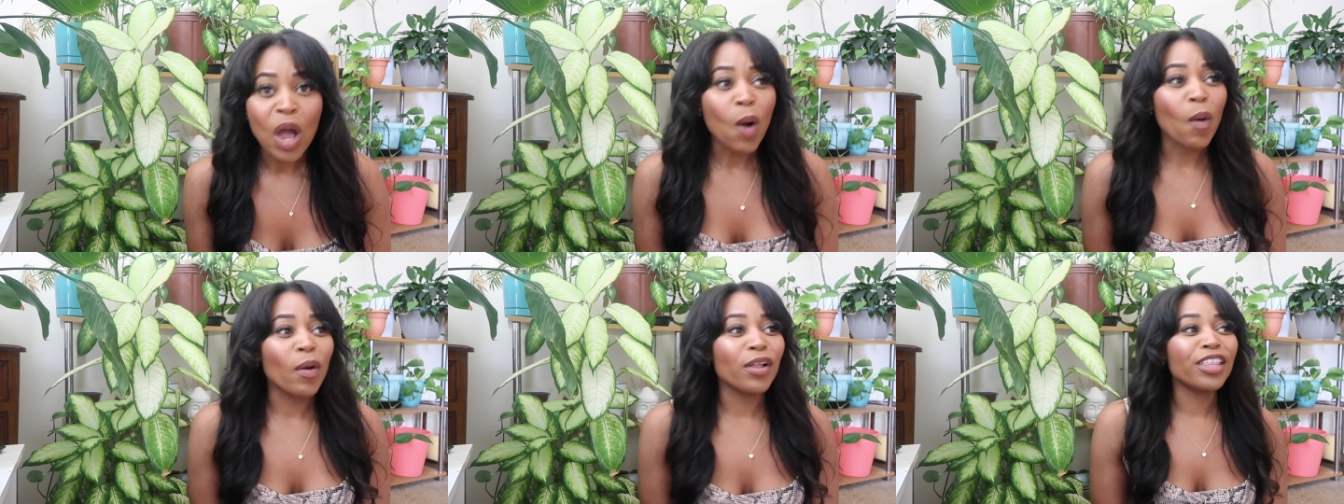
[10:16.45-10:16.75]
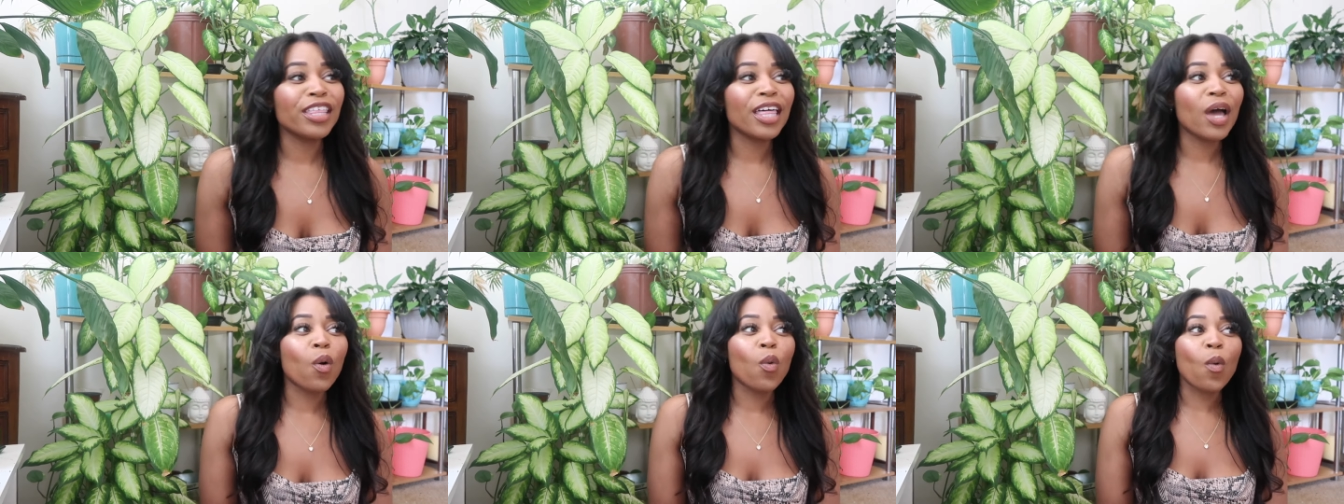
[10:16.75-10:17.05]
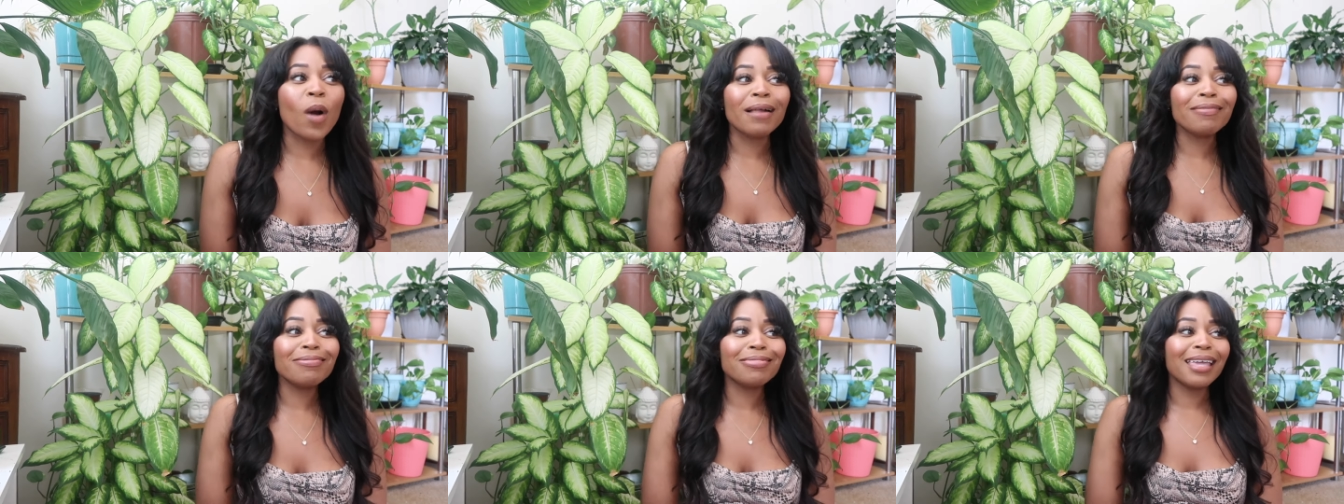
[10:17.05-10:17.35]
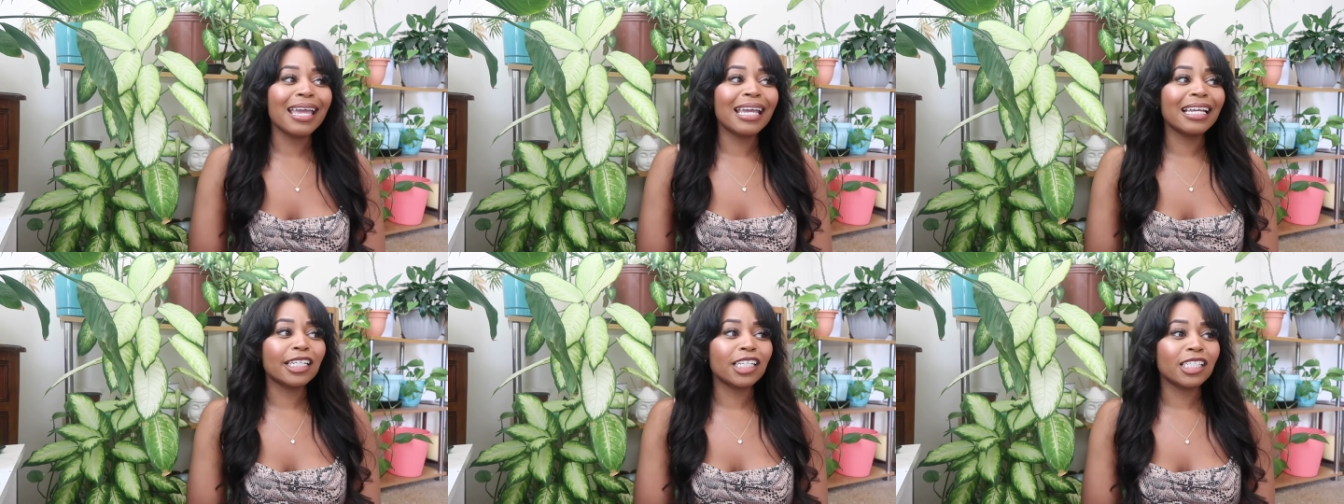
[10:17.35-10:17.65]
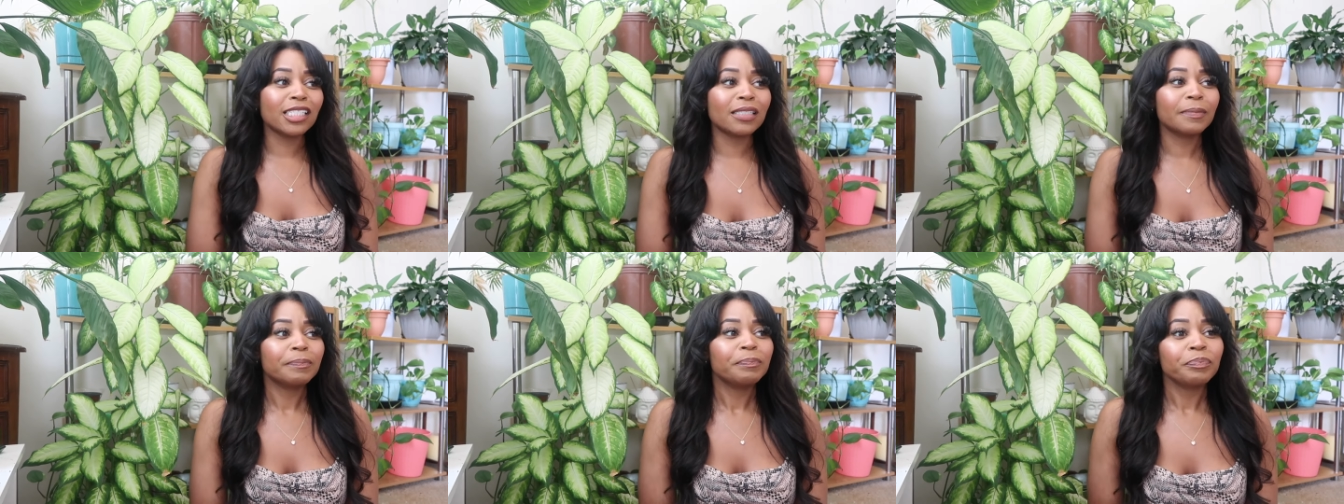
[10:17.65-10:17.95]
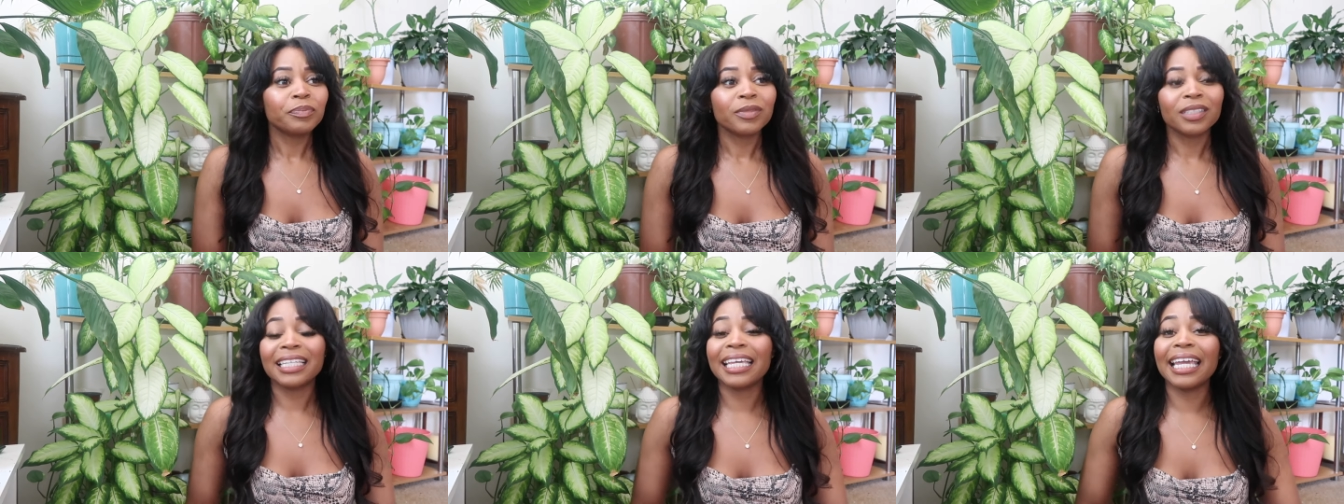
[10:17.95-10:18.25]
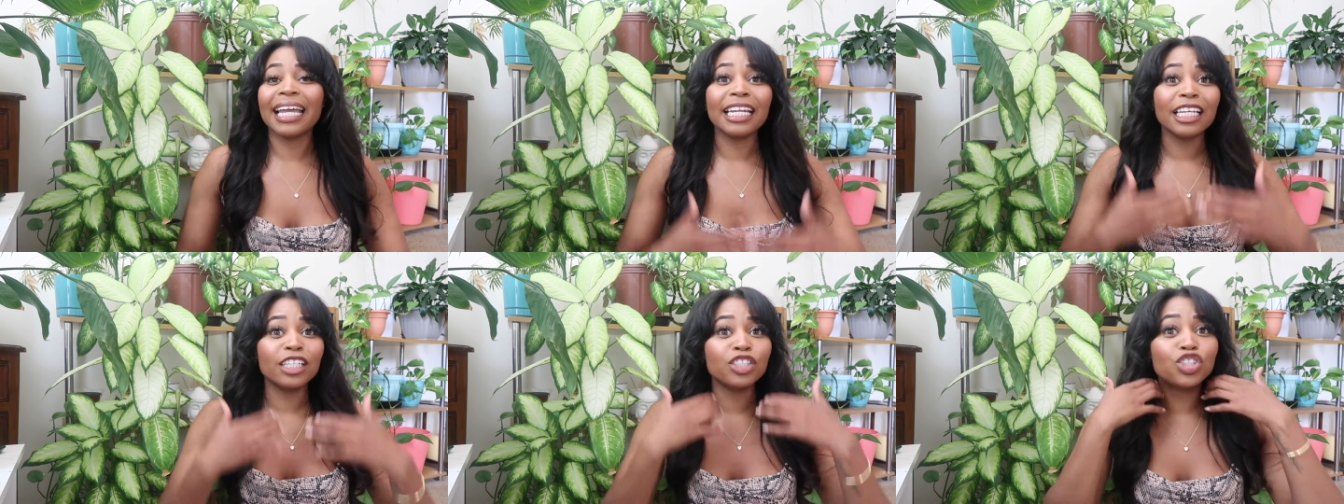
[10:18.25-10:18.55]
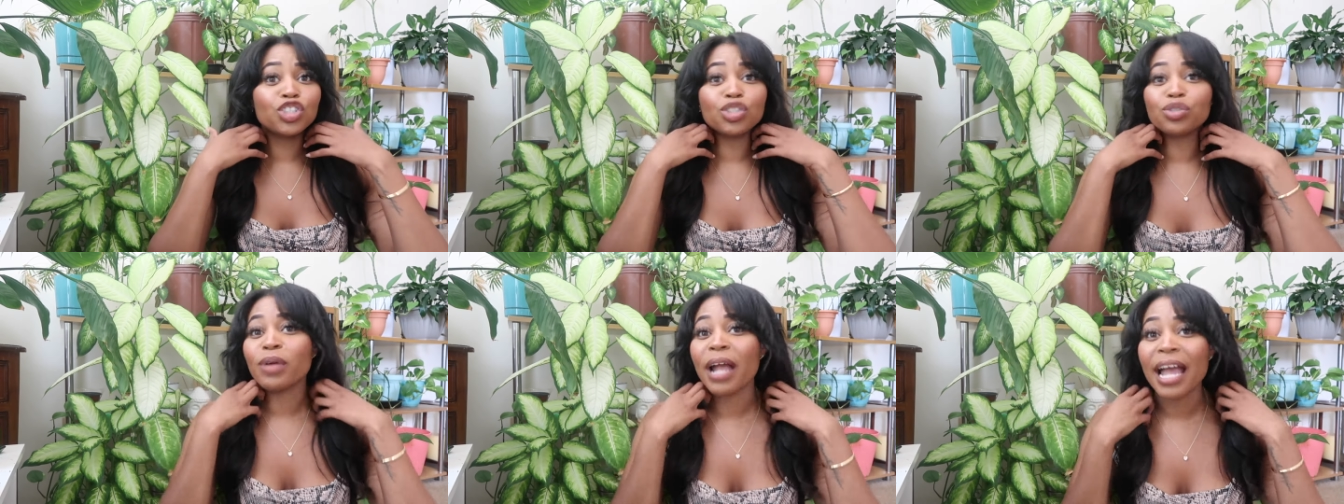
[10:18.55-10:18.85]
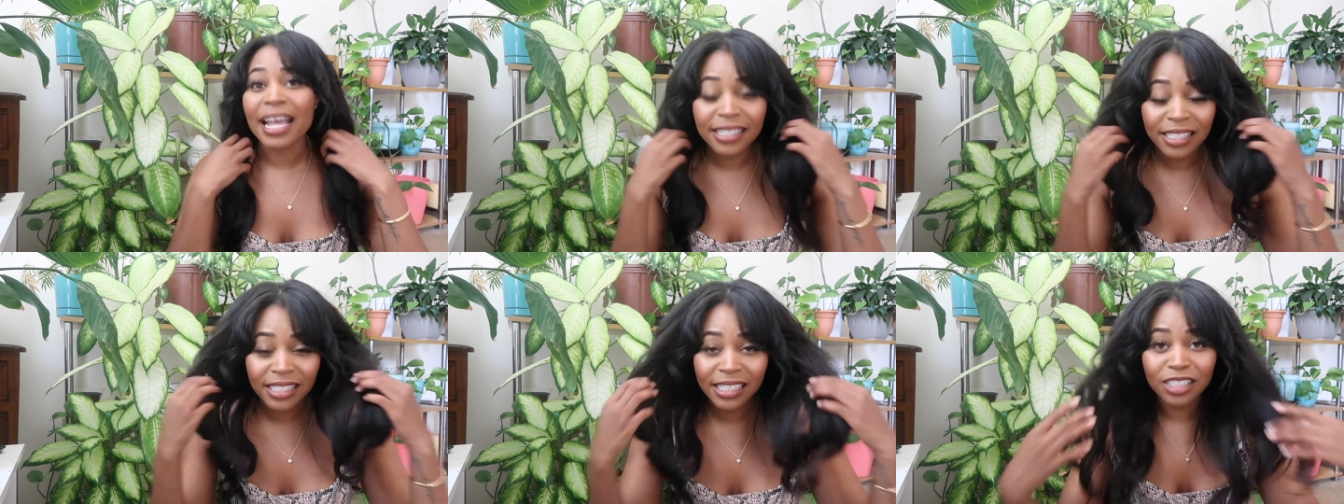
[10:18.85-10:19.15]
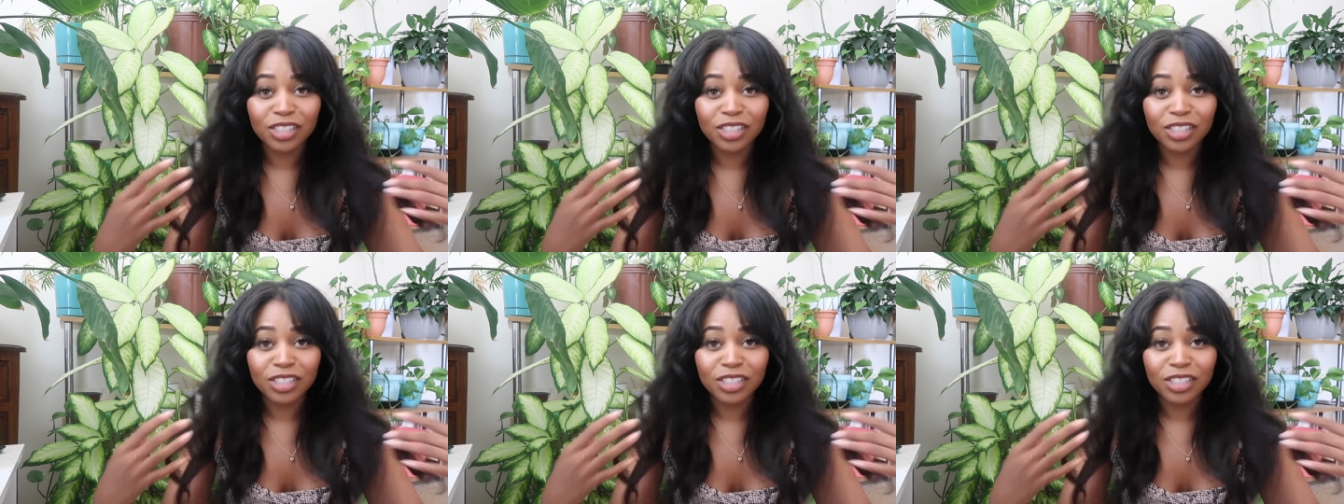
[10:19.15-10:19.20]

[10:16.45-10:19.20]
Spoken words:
whether that one thing is getting dressed